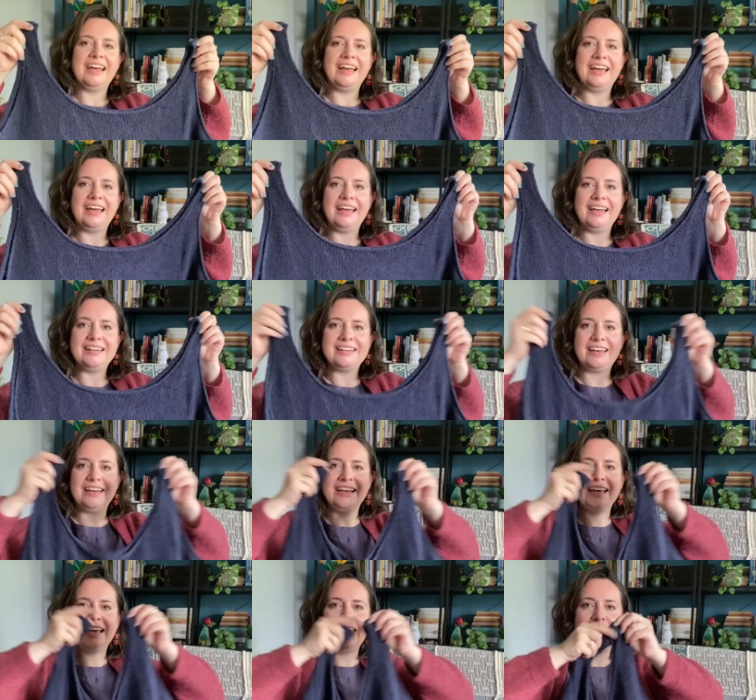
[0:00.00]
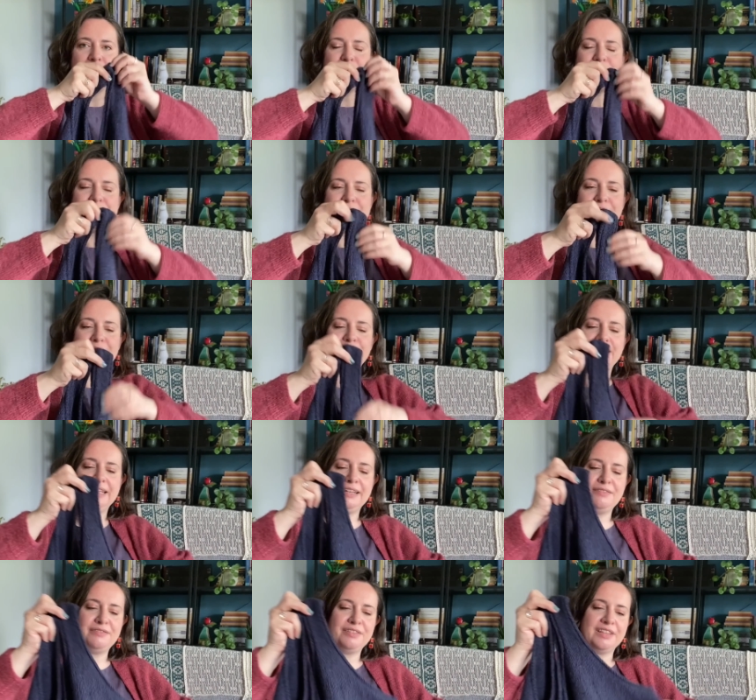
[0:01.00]
and I absolutely
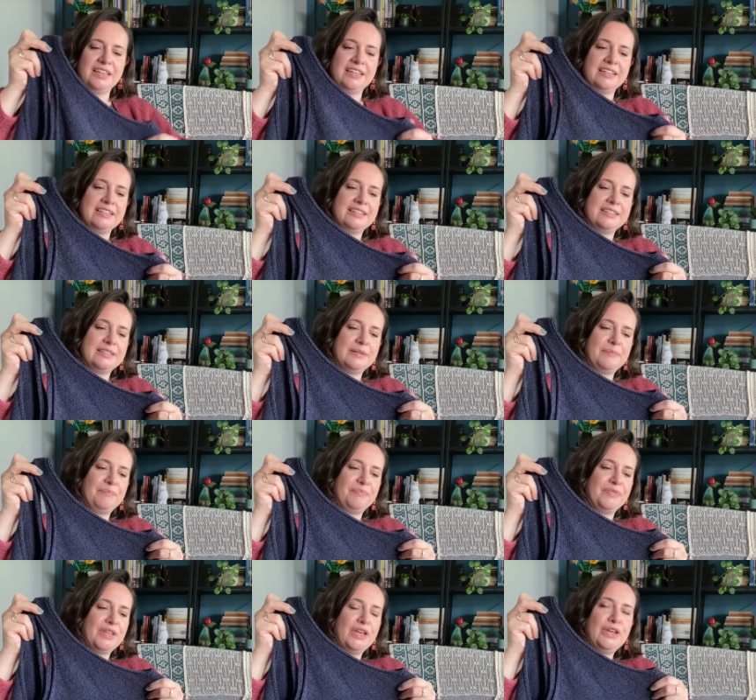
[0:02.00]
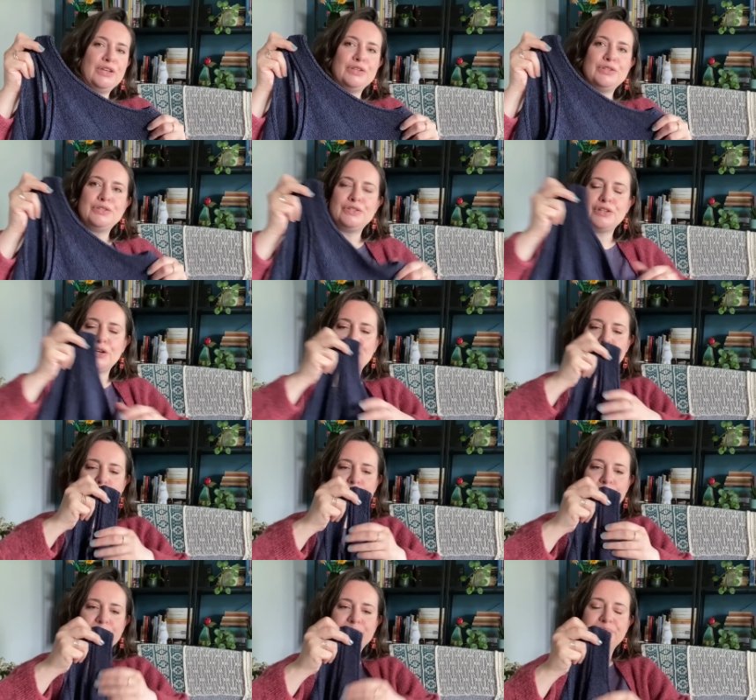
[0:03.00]
love this.
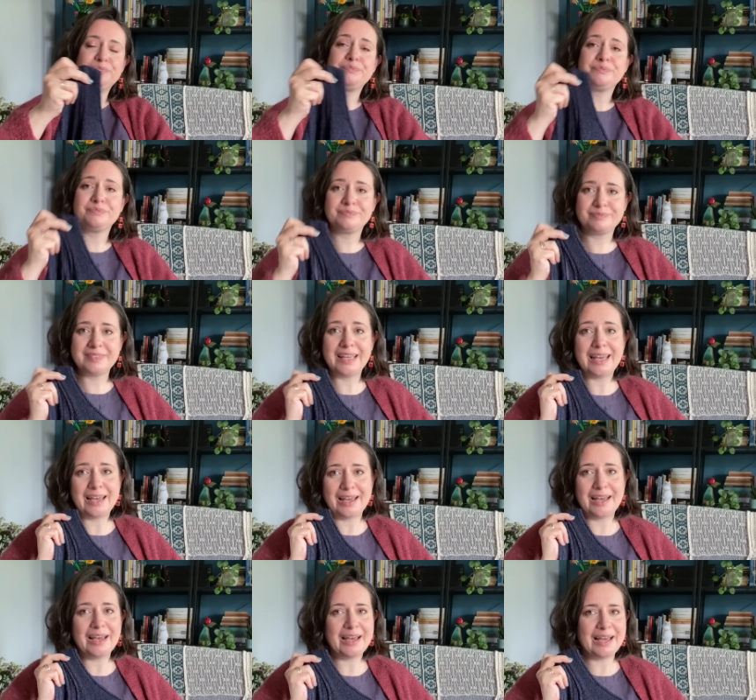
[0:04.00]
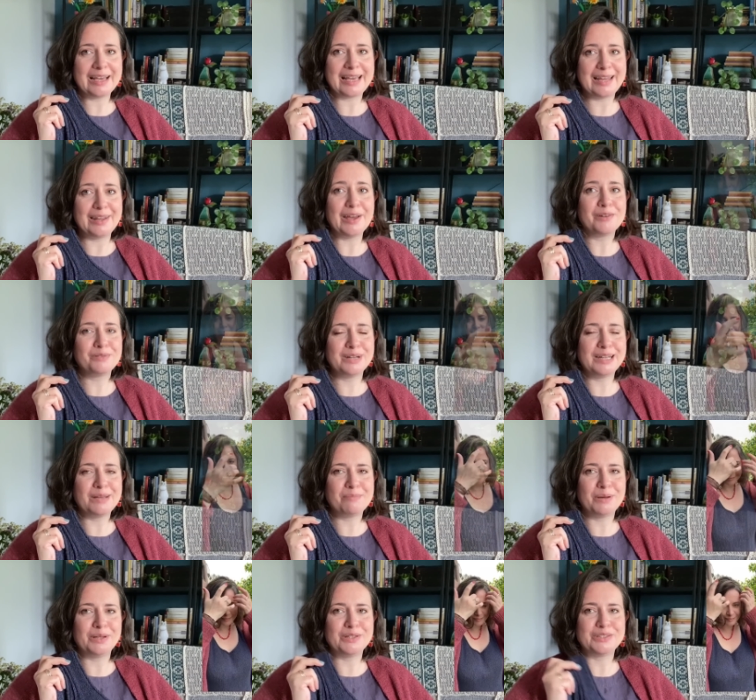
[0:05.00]
So again, I really
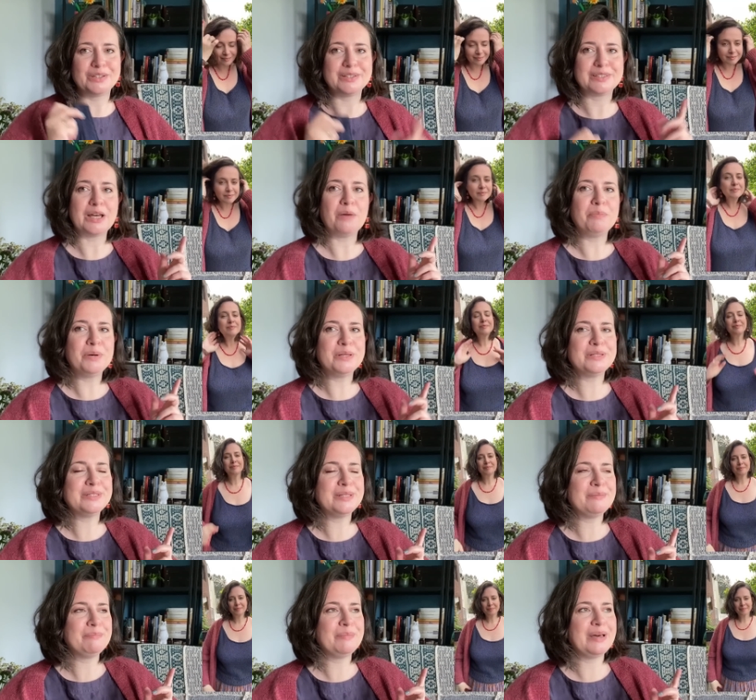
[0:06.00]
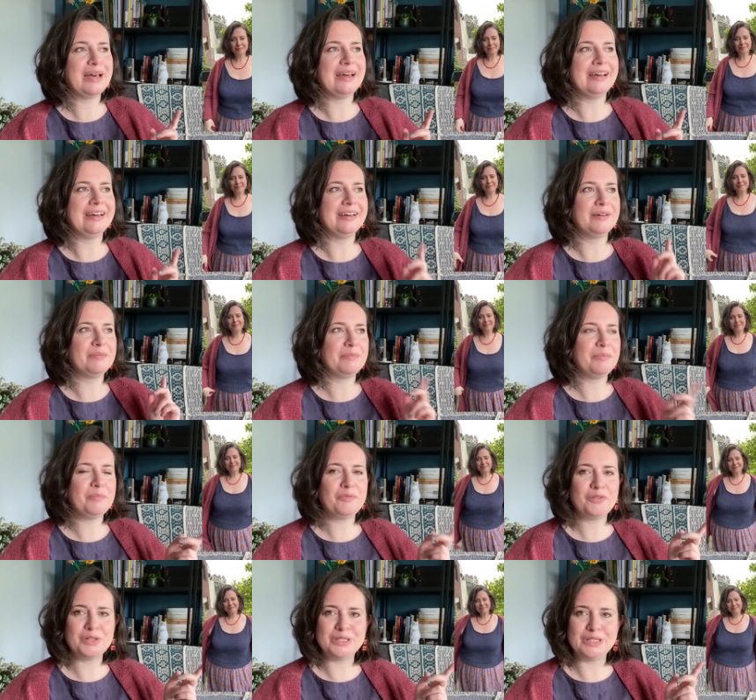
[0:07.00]
apologise. I'll put some
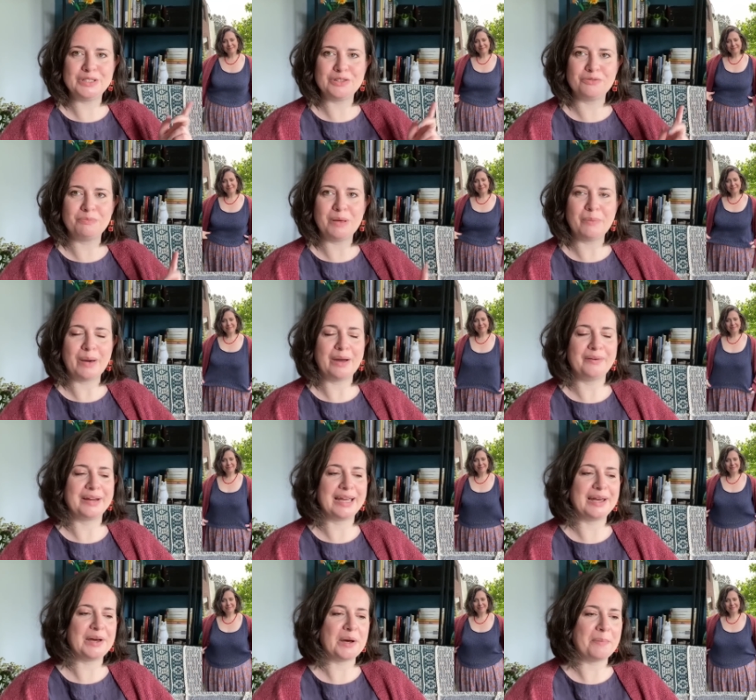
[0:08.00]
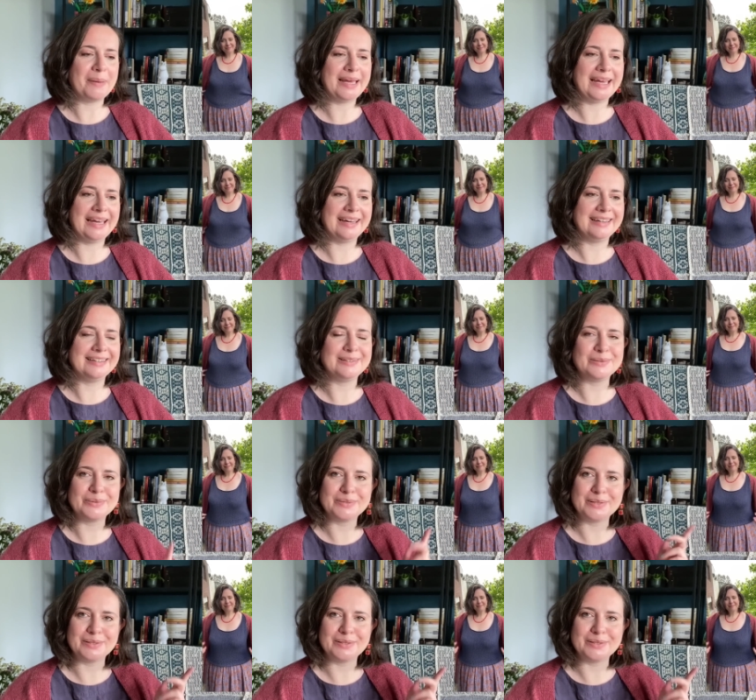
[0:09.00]
footage of me wearing it up here and also